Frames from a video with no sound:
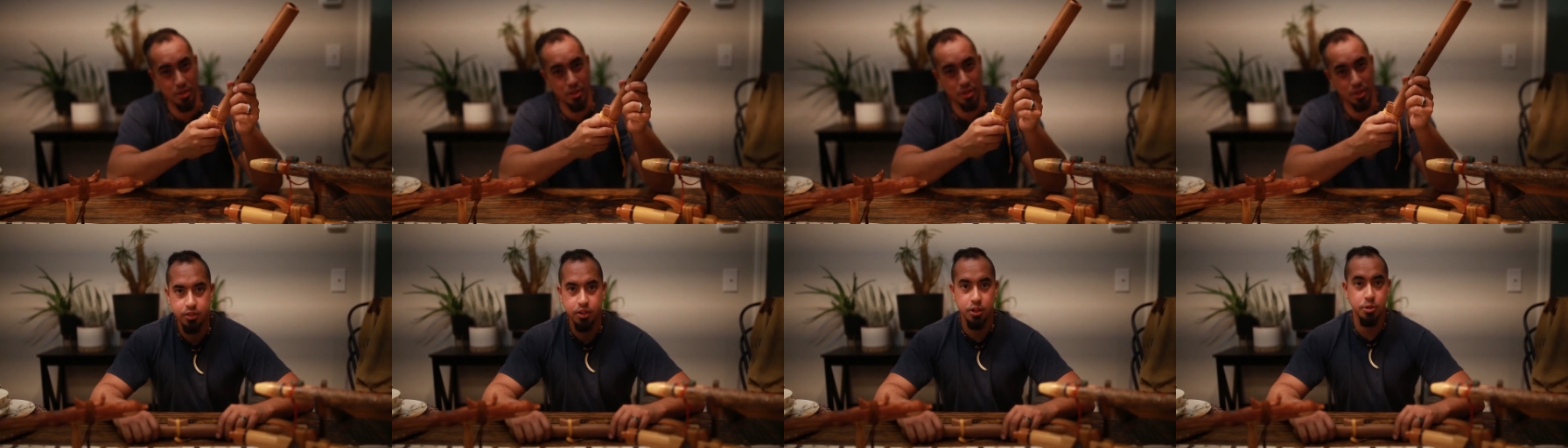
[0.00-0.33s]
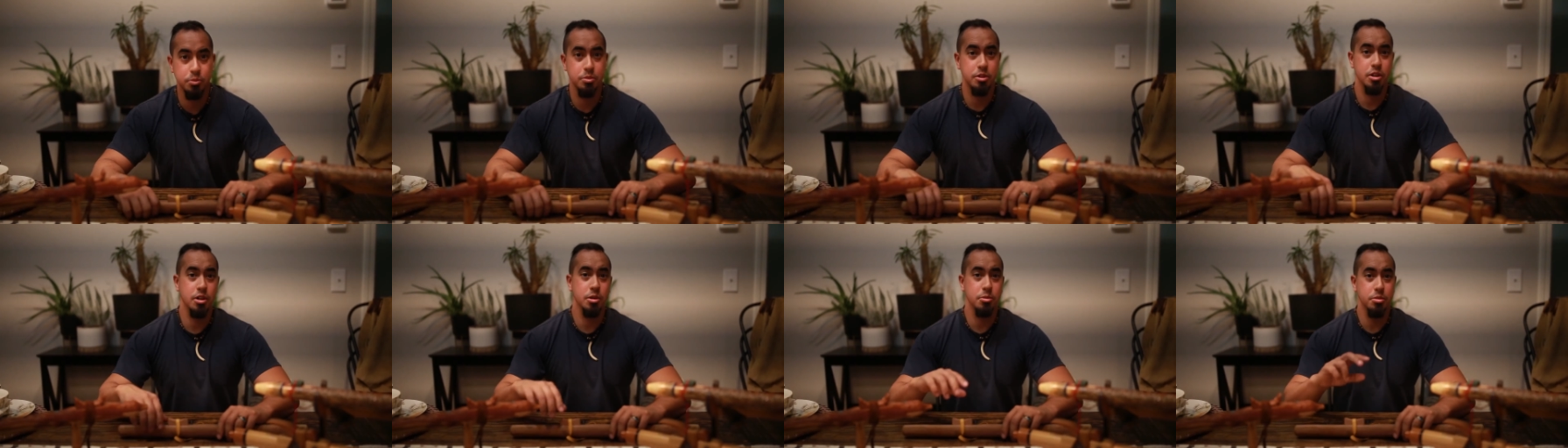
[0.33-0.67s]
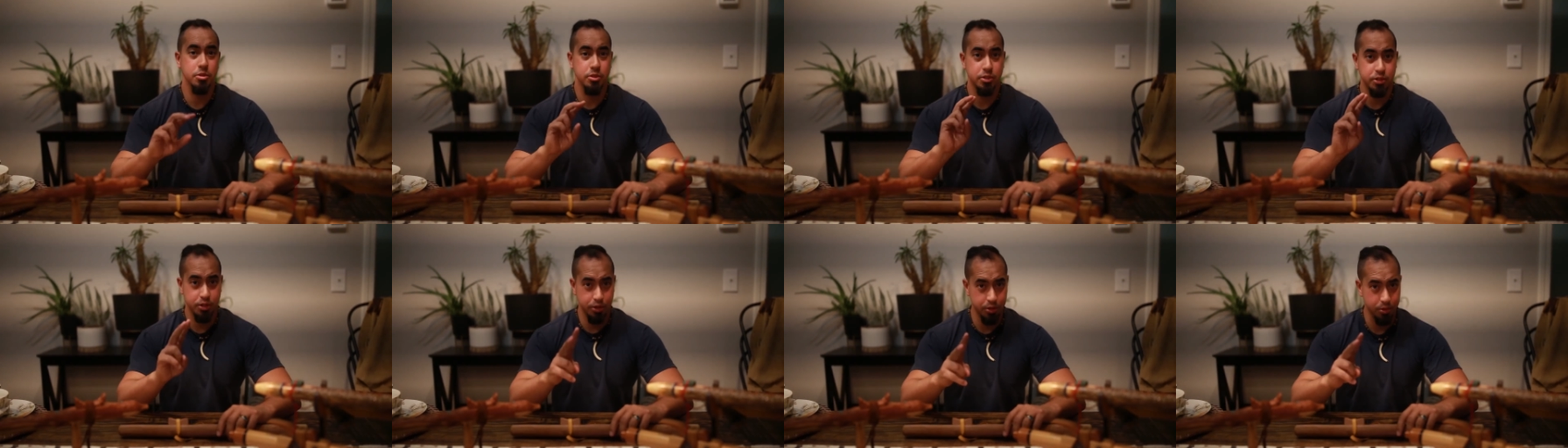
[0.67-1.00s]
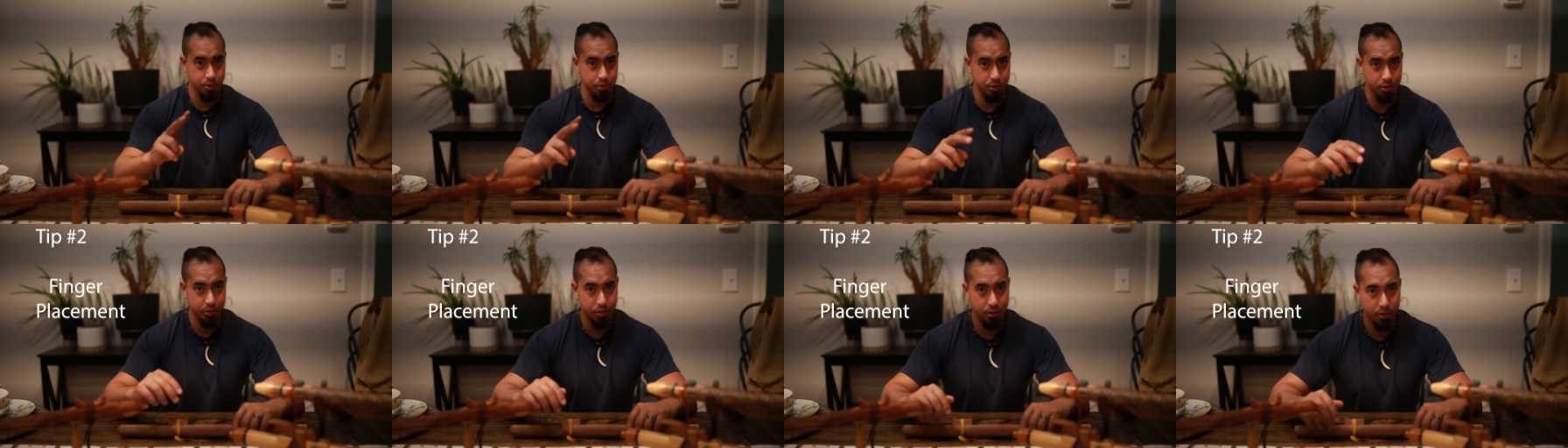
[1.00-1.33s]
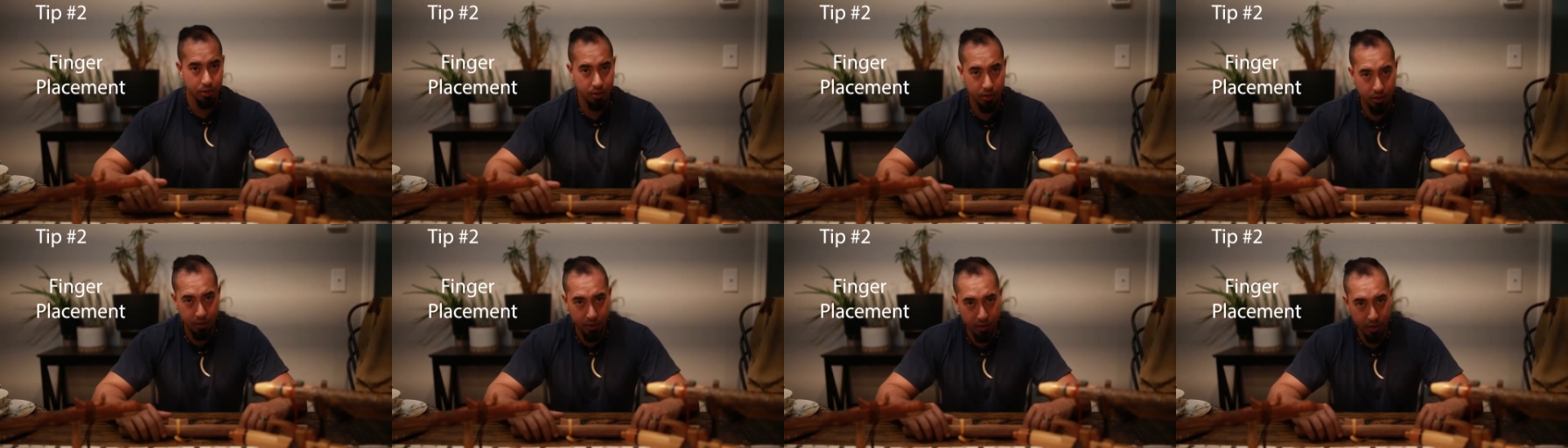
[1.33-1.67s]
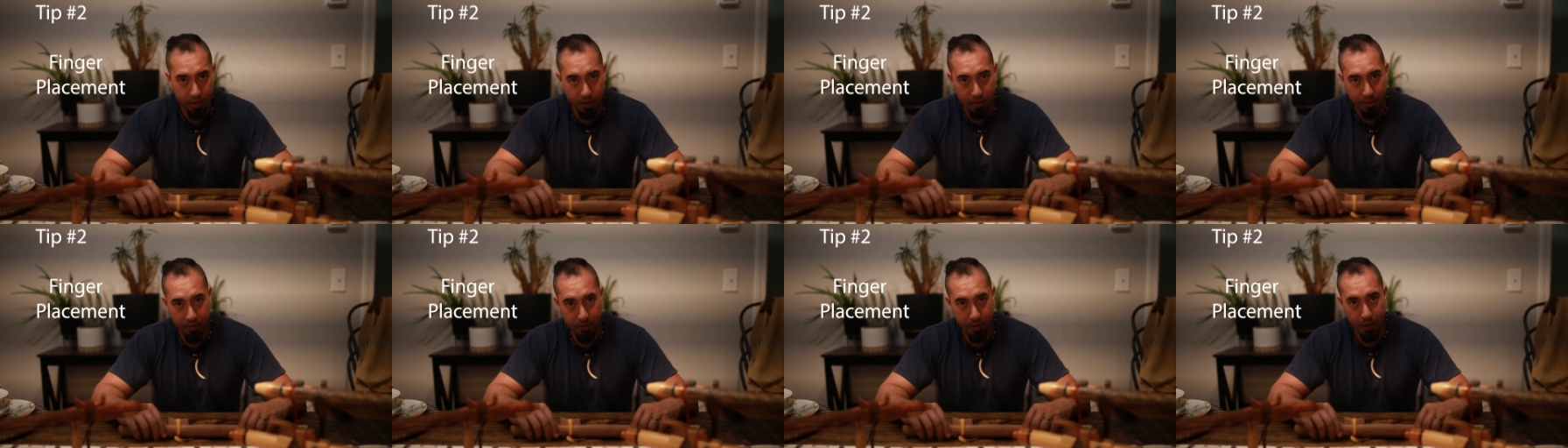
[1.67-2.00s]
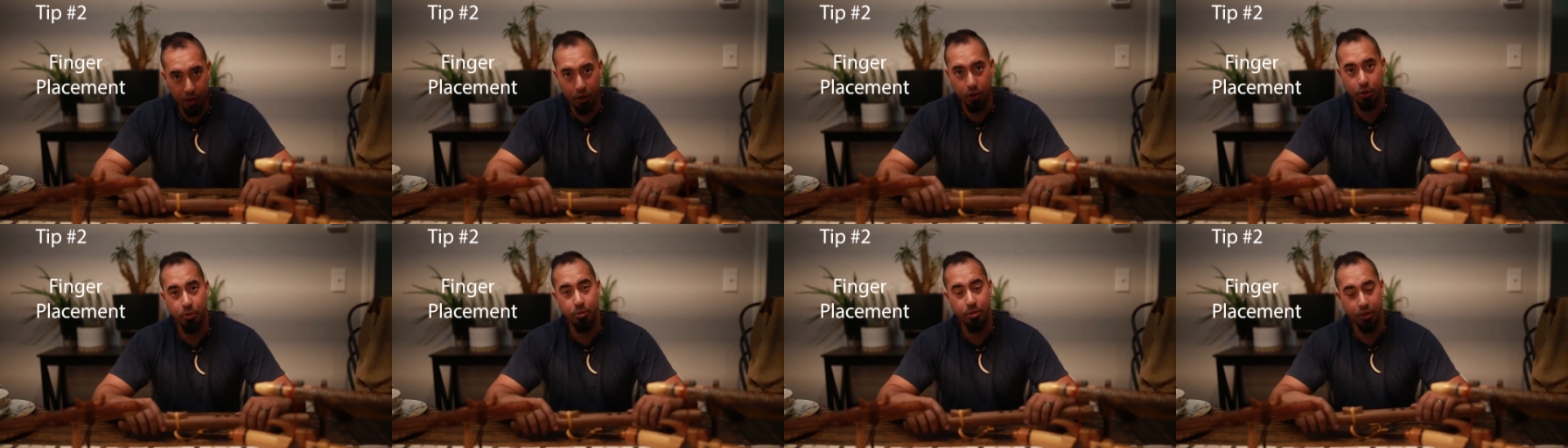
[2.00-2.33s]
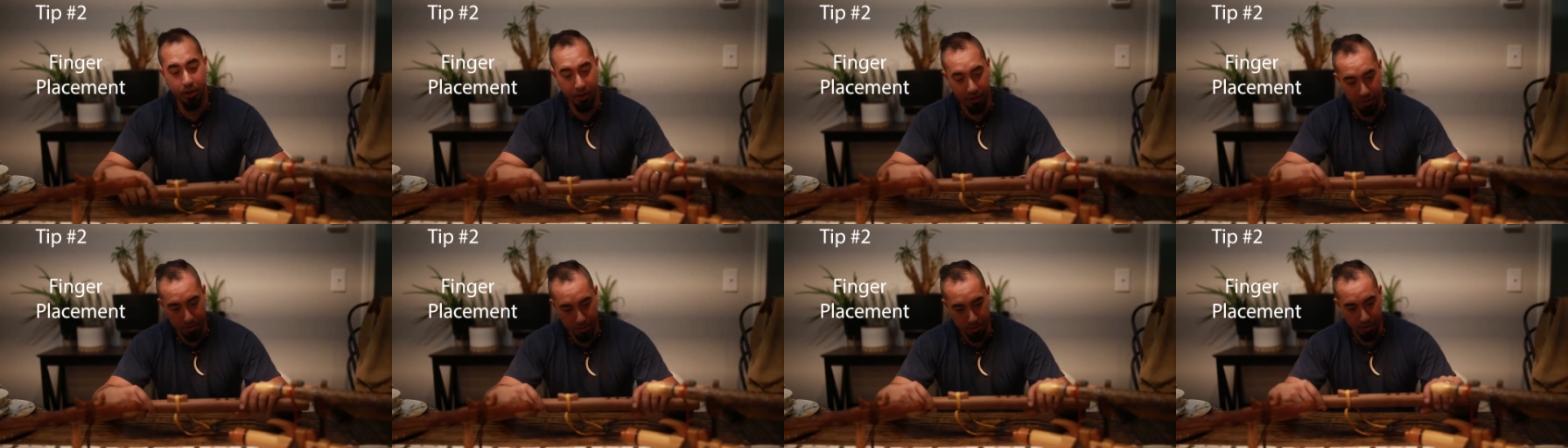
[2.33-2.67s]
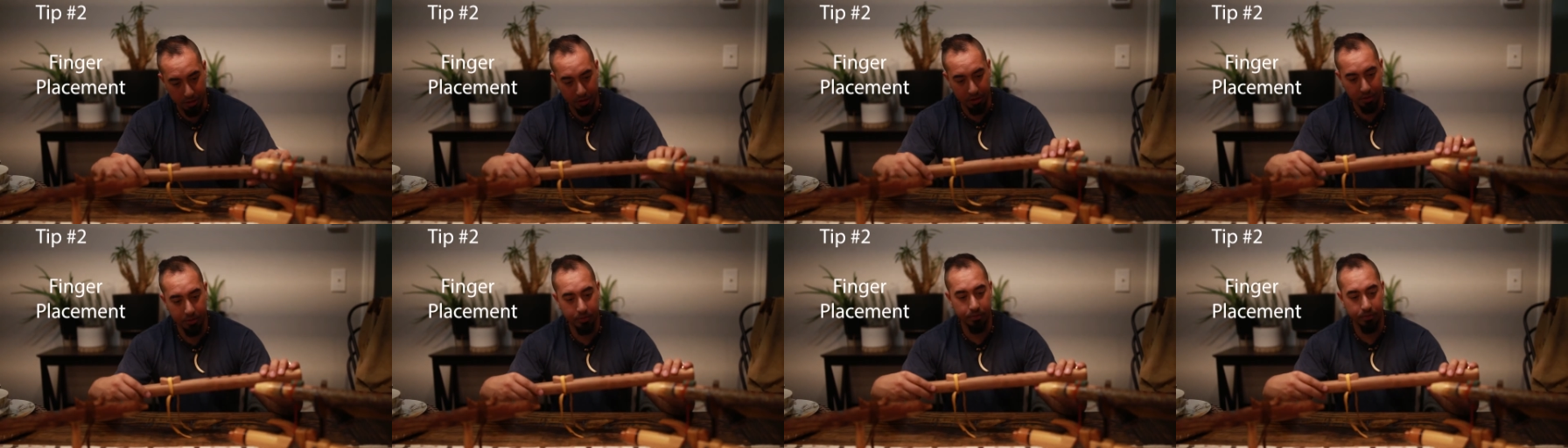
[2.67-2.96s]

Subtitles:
Tip number 2, finger placement.